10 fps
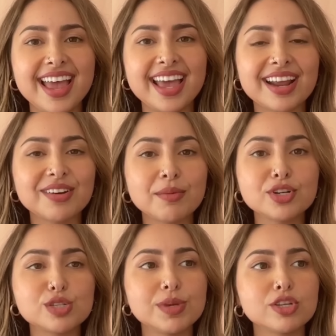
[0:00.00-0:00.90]
and i remember just
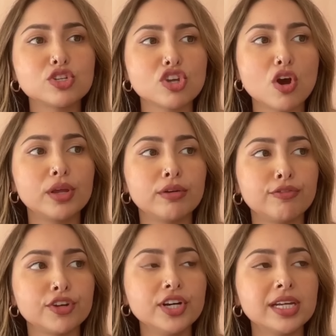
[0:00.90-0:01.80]
being so
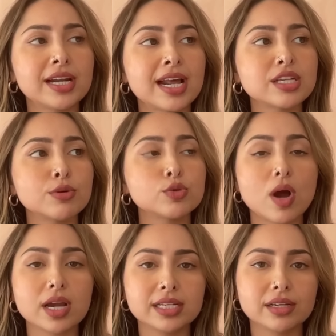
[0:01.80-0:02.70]
infuriated and as i was
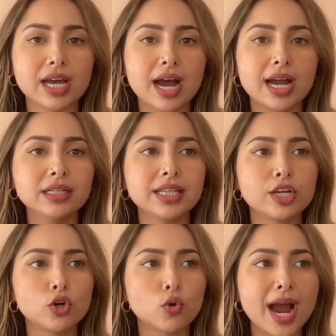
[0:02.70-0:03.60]
walking down the aisle i
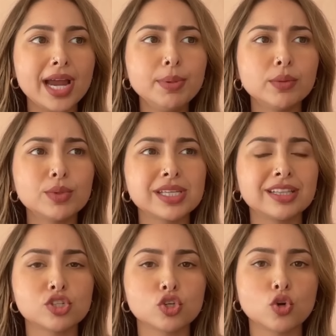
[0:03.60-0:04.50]
cried but it was like
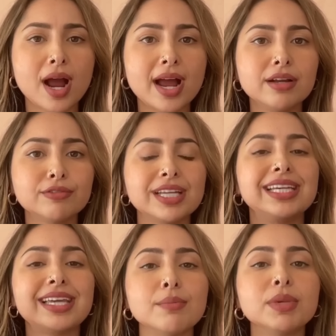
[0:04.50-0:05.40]
this cry of like
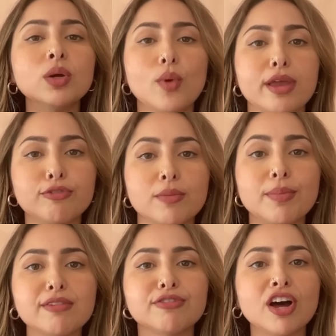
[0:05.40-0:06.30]
get me away from
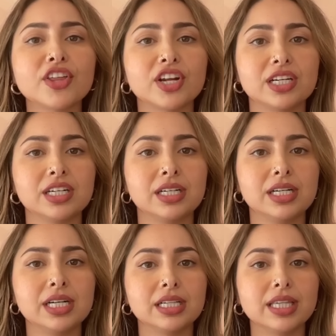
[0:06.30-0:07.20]
my father
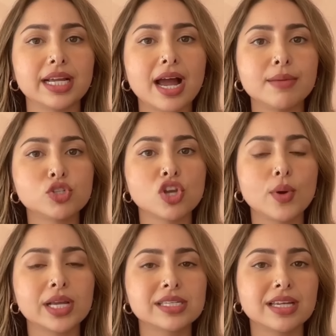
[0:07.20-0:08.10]
like I'm so
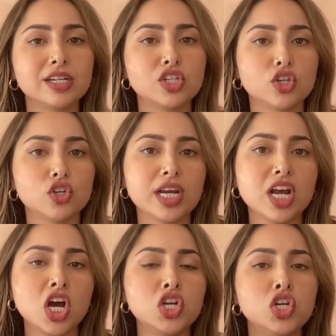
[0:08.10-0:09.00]
excited to create
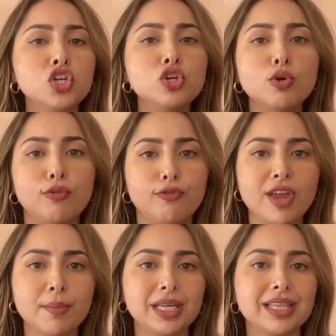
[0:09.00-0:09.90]
a new
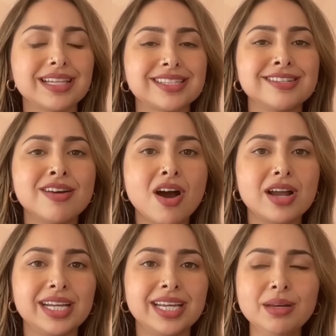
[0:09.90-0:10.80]
family that's not
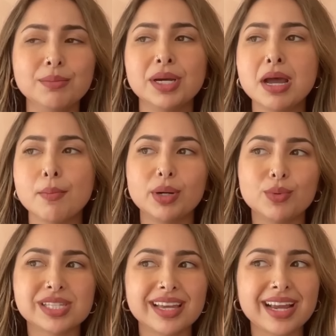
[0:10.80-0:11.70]
him. But it was
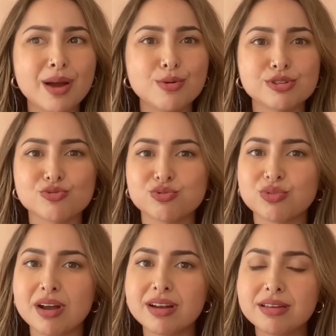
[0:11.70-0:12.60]
like I was
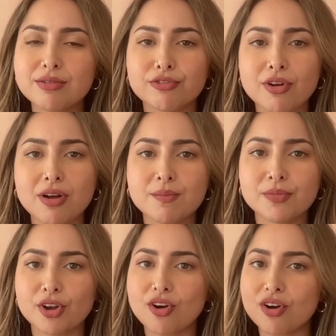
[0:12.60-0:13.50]
running from the
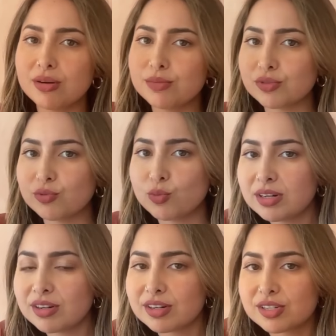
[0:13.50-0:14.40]
arms of one
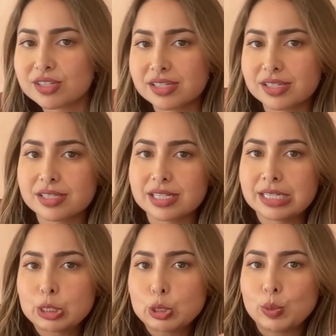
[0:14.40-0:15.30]
narcissist
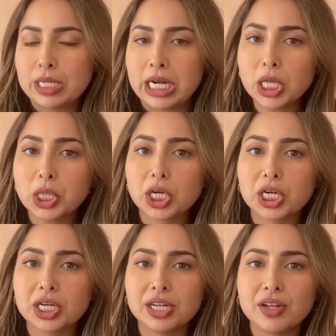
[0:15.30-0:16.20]
into another.
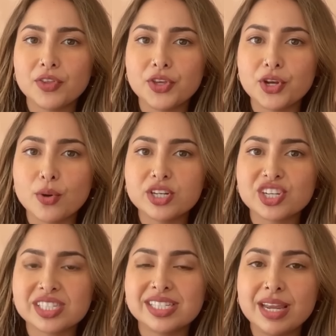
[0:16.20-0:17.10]
You know, it
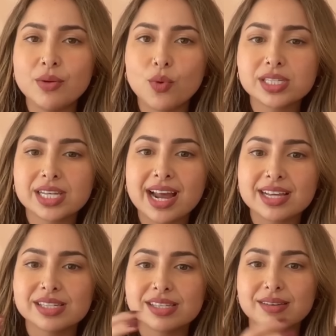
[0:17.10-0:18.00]
just it wasn't
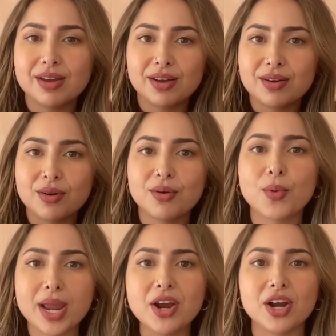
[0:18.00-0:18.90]
as
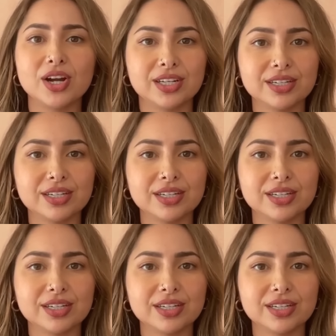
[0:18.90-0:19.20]
aware.